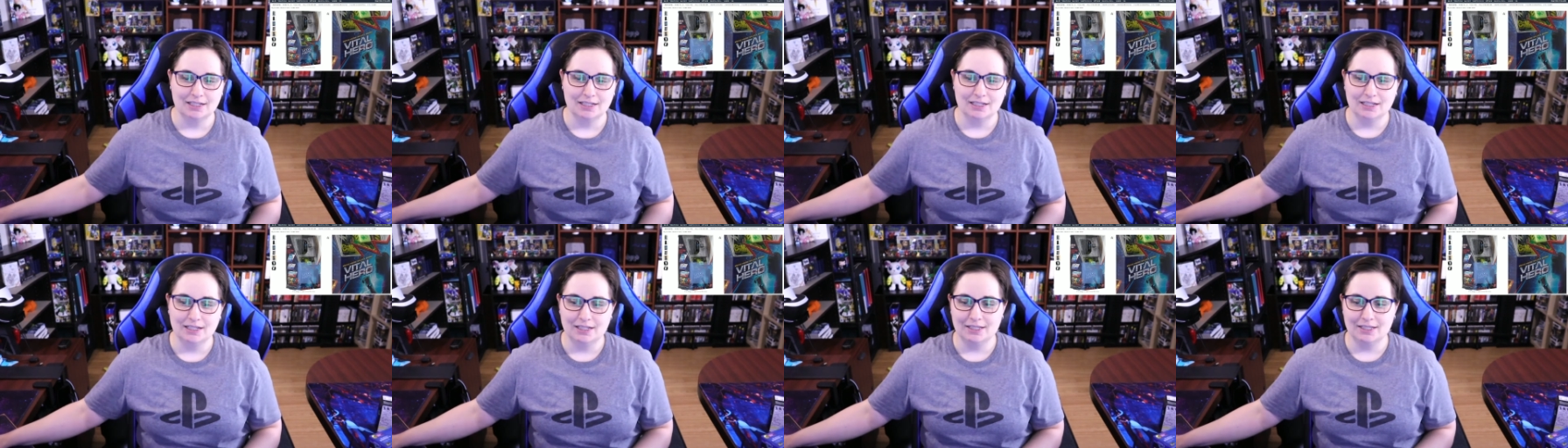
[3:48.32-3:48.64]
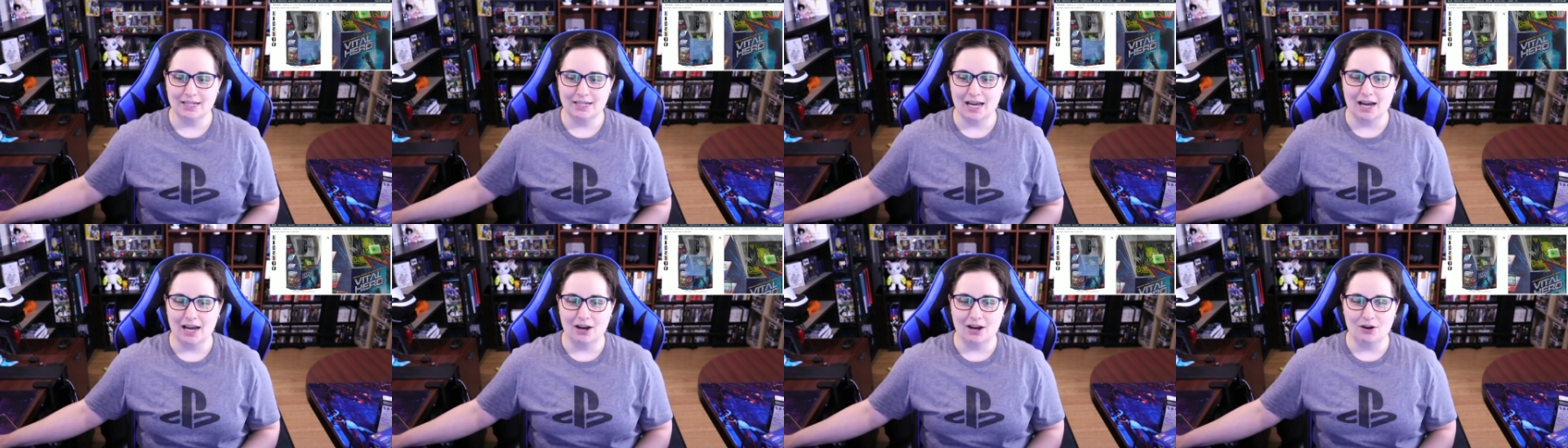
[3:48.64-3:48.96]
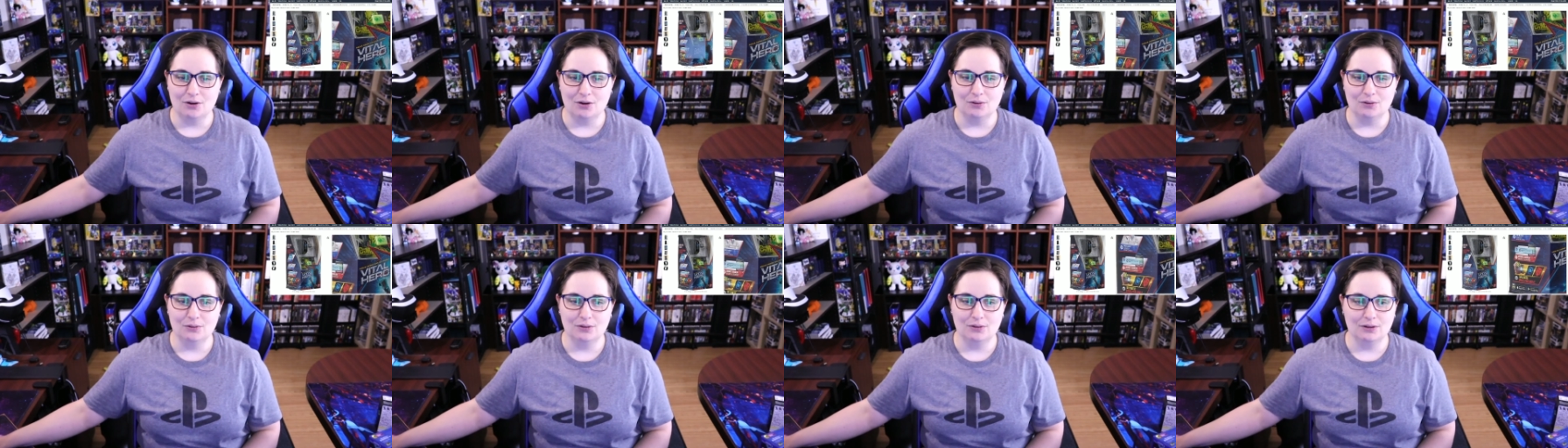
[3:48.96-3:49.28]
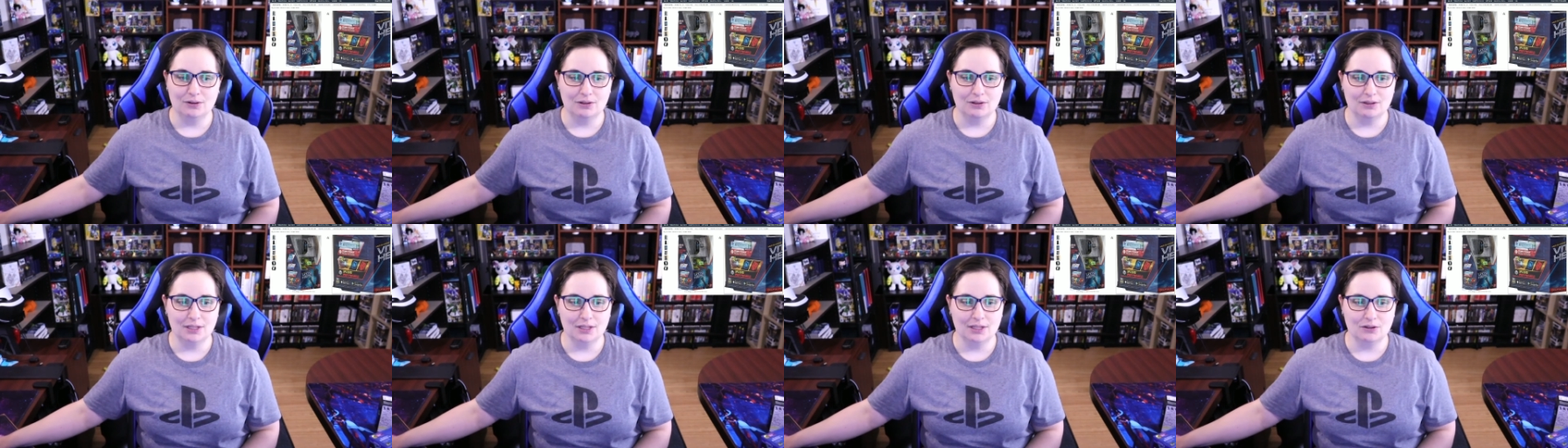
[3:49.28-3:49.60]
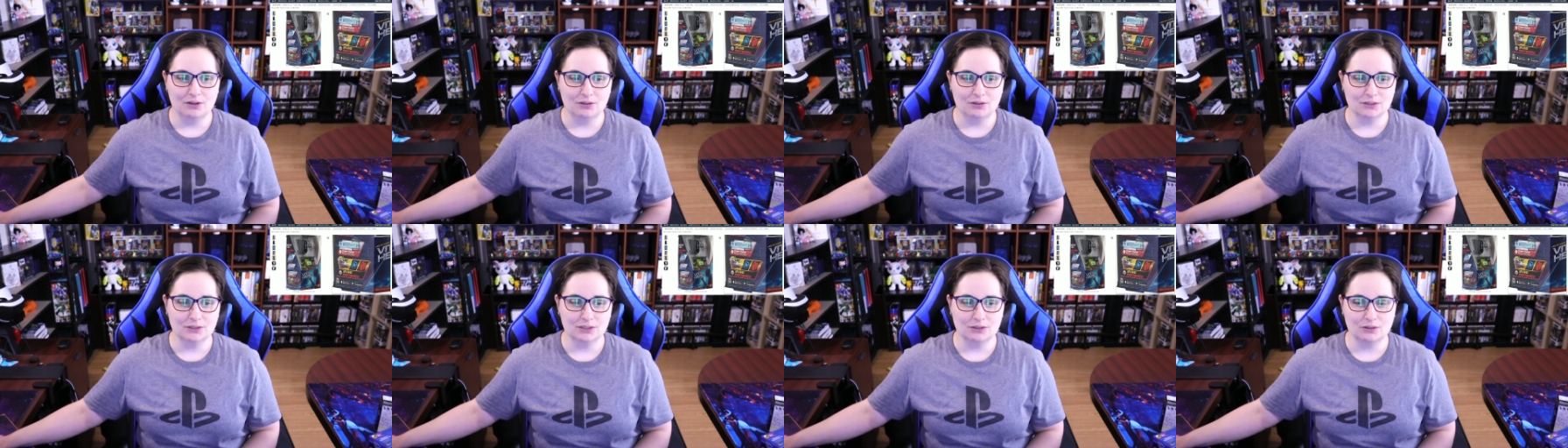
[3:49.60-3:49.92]
Now, it
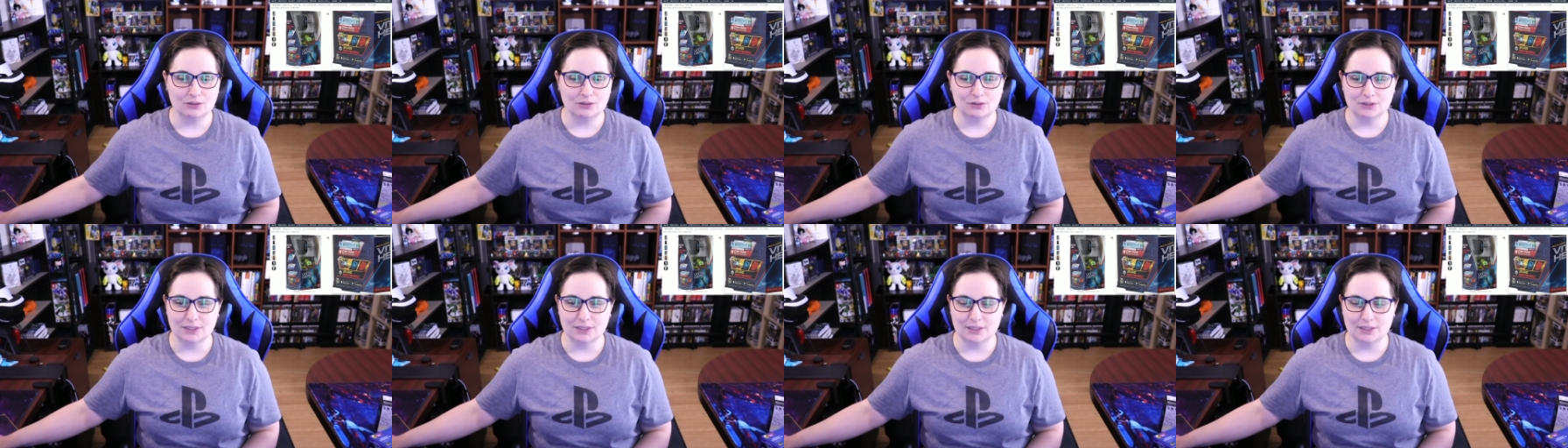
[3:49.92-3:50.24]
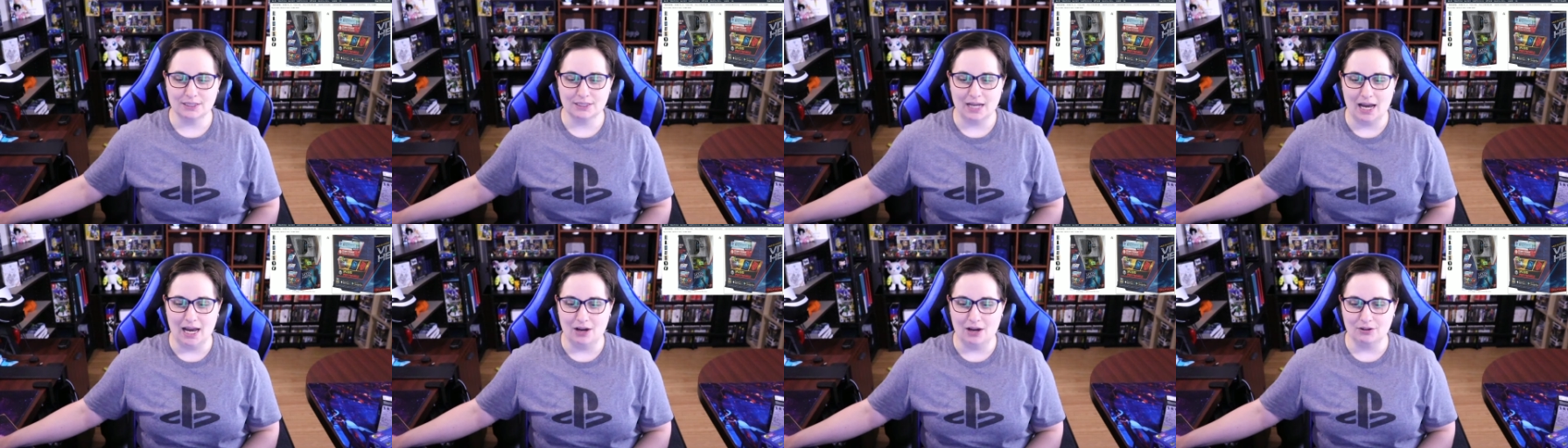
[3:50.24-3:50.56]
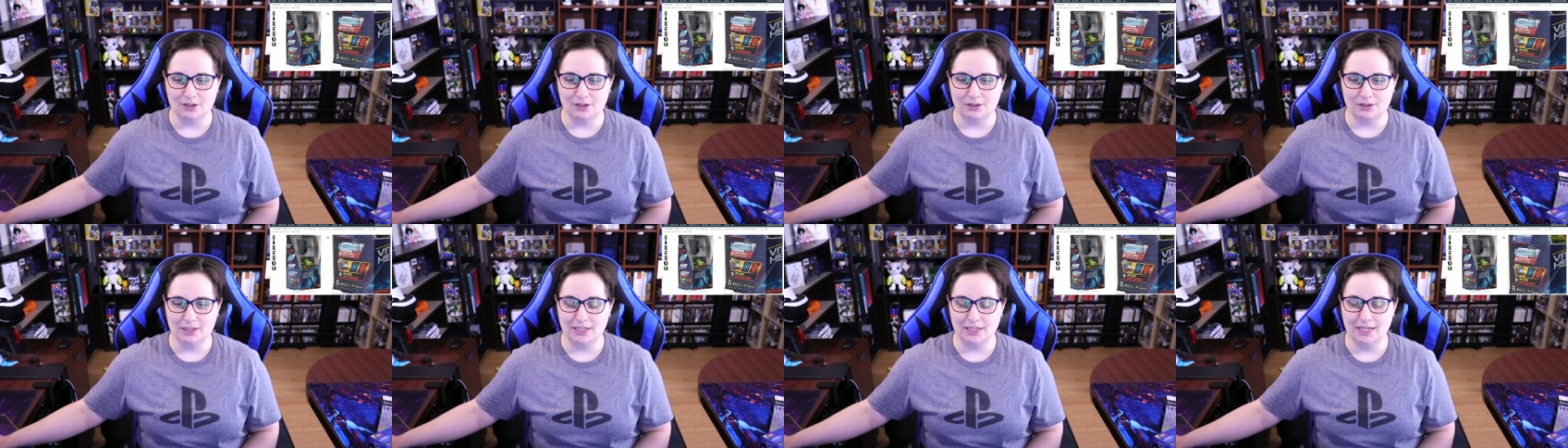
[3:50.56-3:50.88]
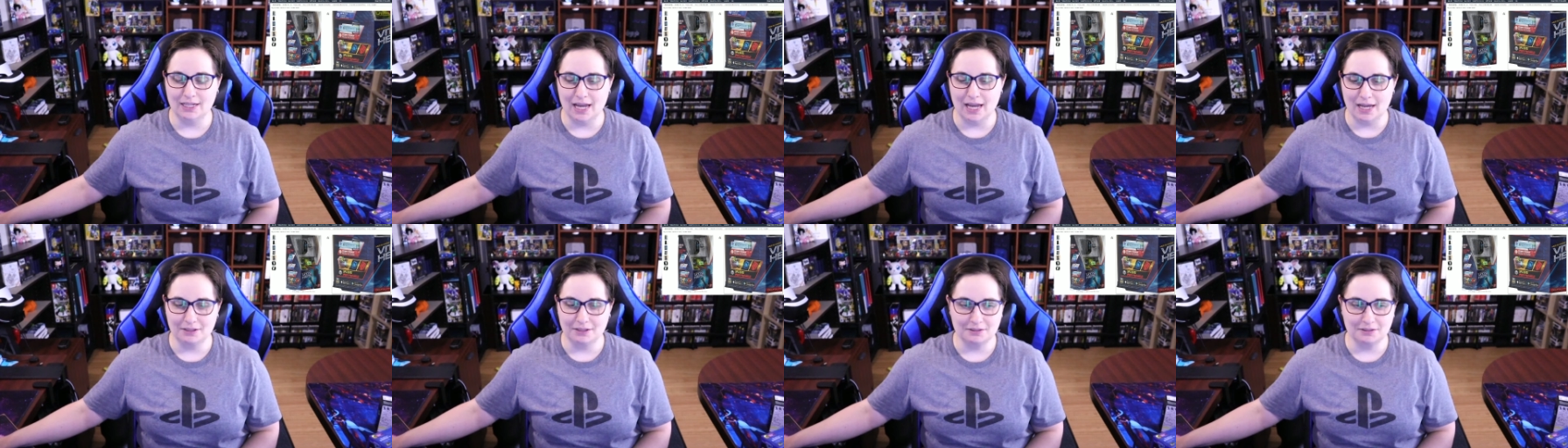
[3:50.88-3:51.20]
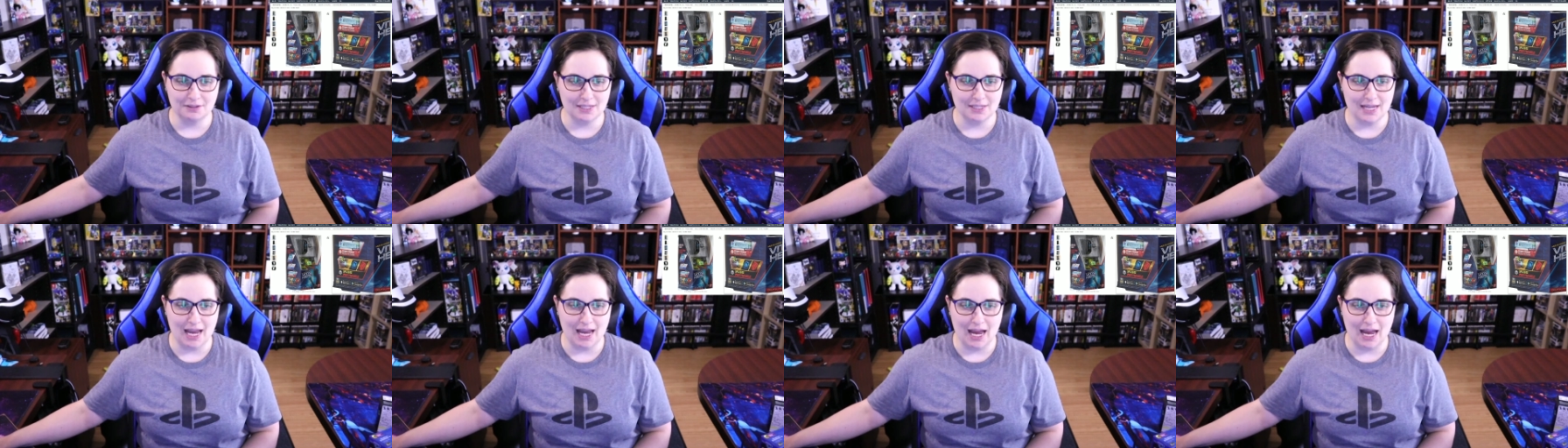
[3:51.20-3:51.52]
also goes into how to get
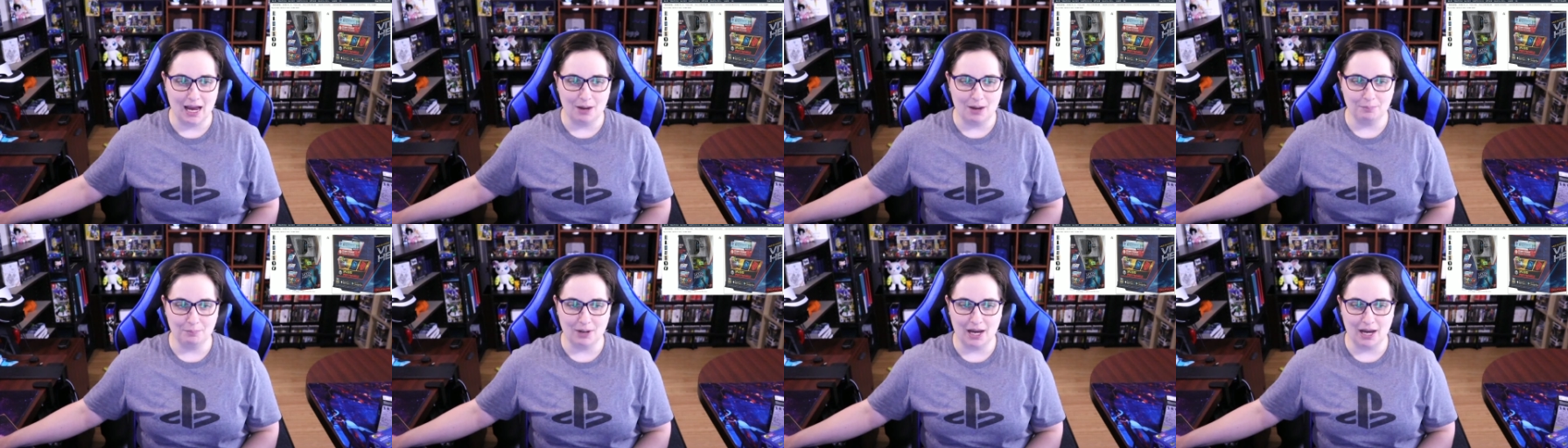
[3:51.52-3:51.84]
the app.